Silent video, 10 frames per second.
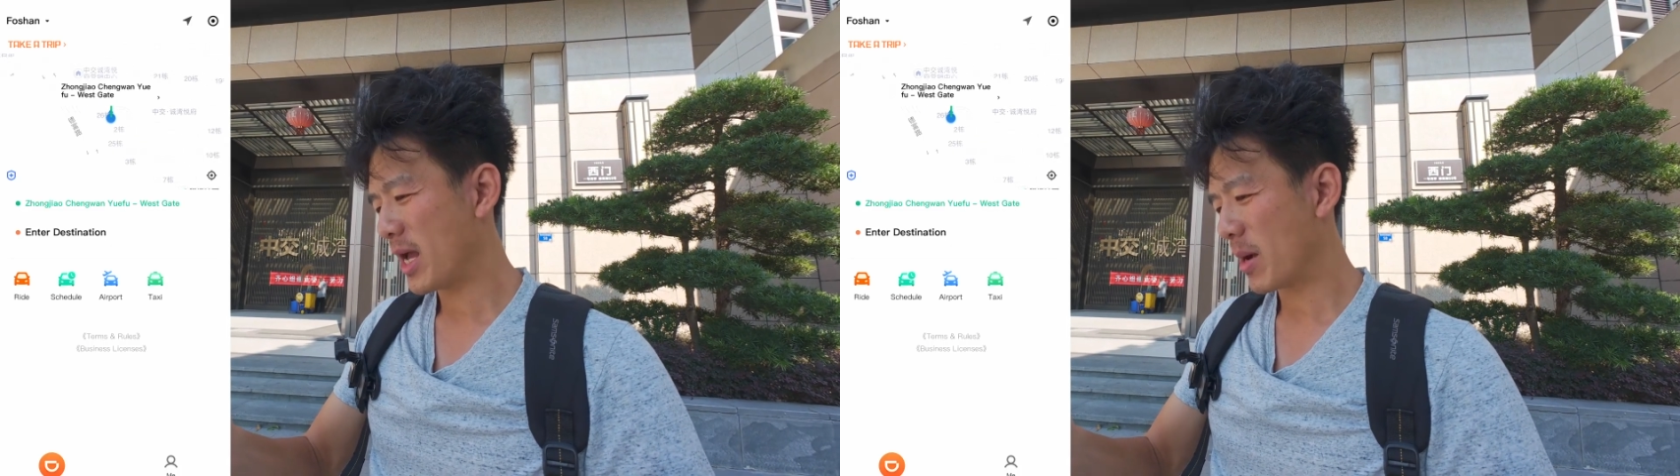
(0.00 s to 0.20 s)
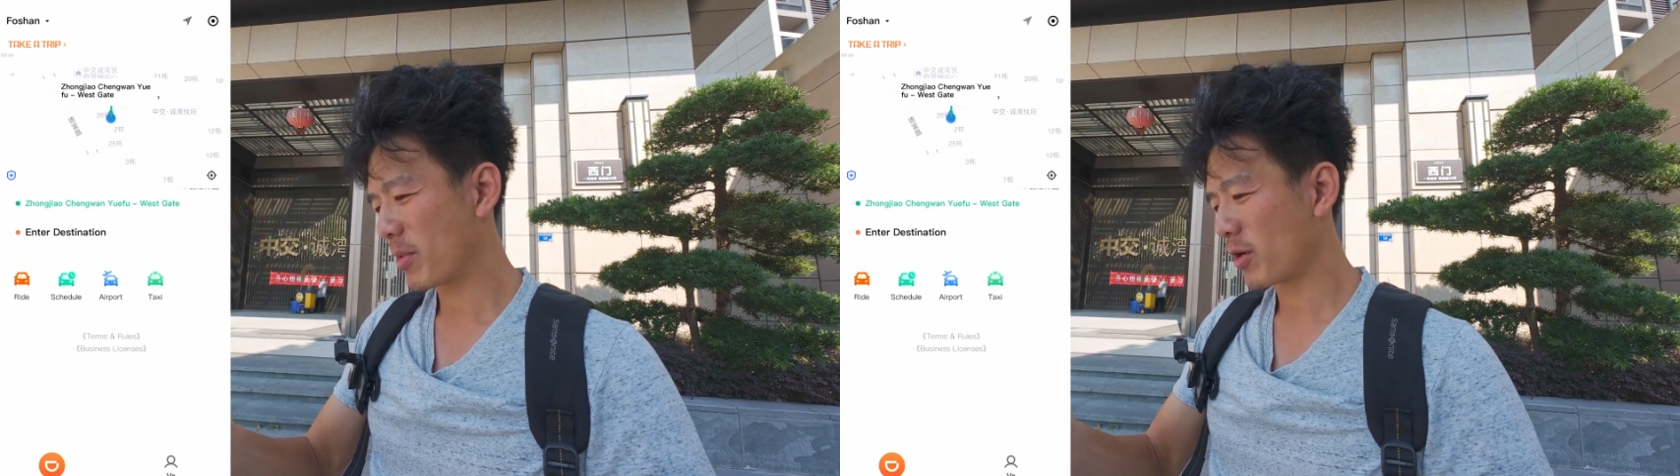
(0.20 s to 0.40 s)

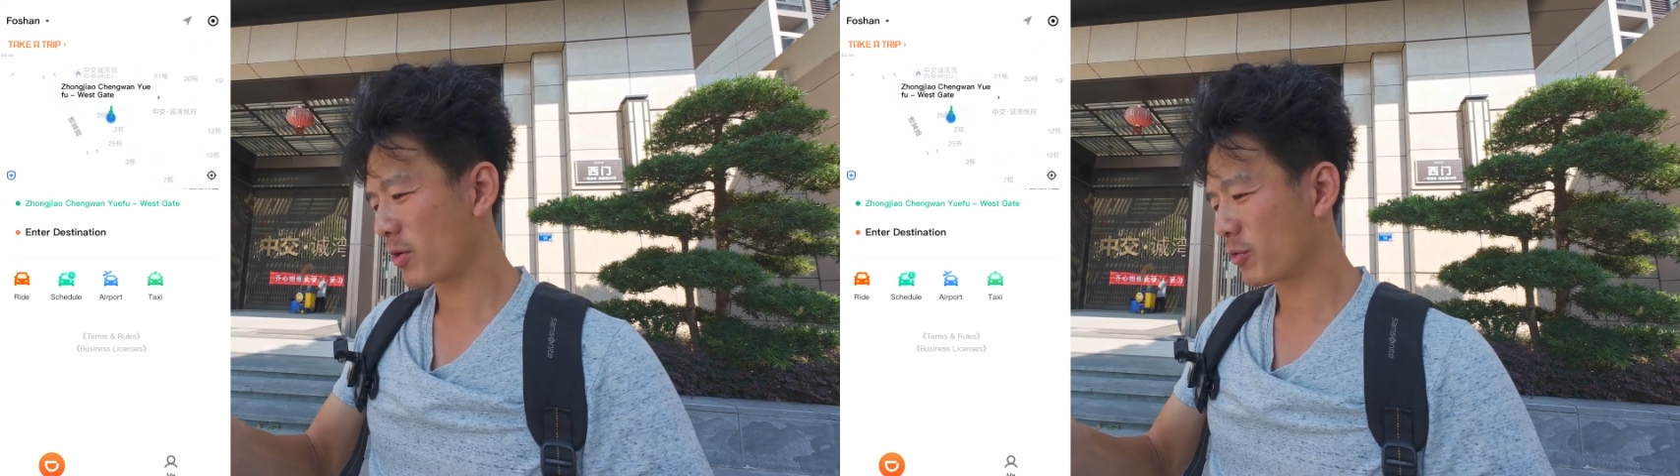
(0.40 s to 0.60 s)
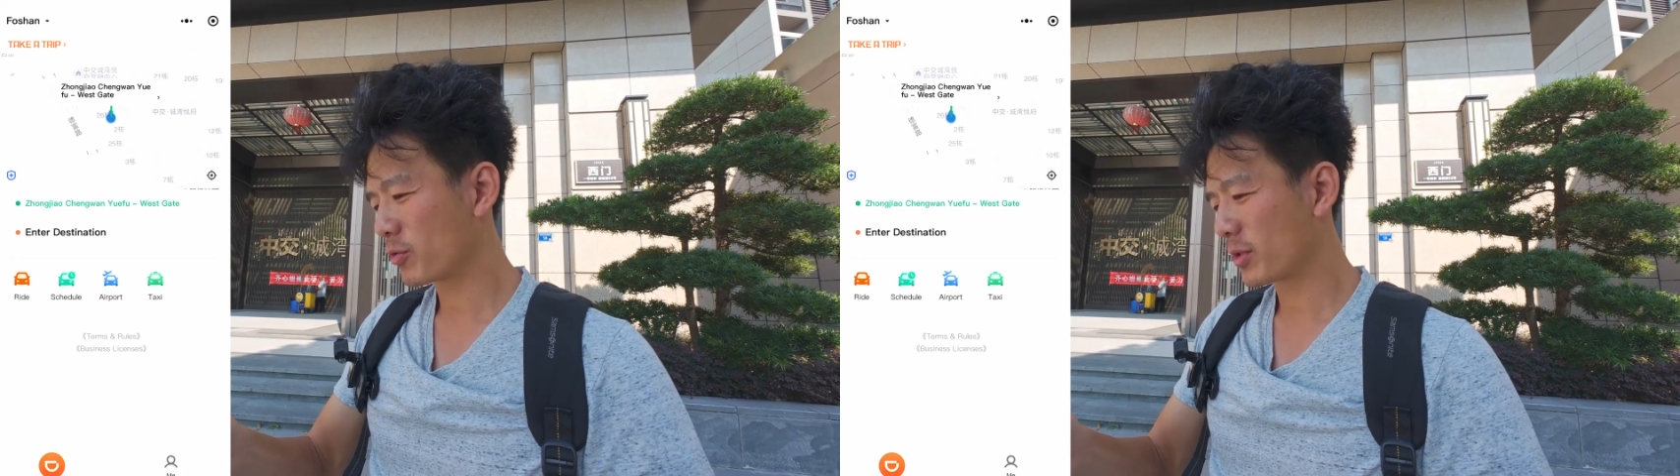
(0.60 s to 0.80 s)
I'm gonna
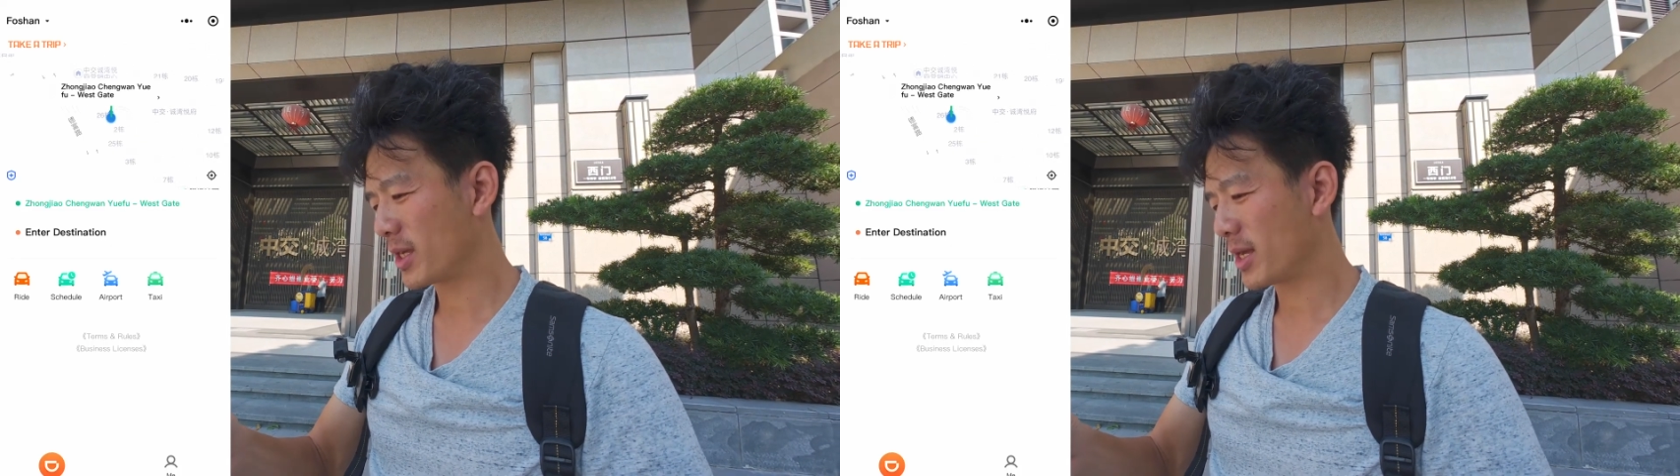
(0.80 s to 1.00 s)
go into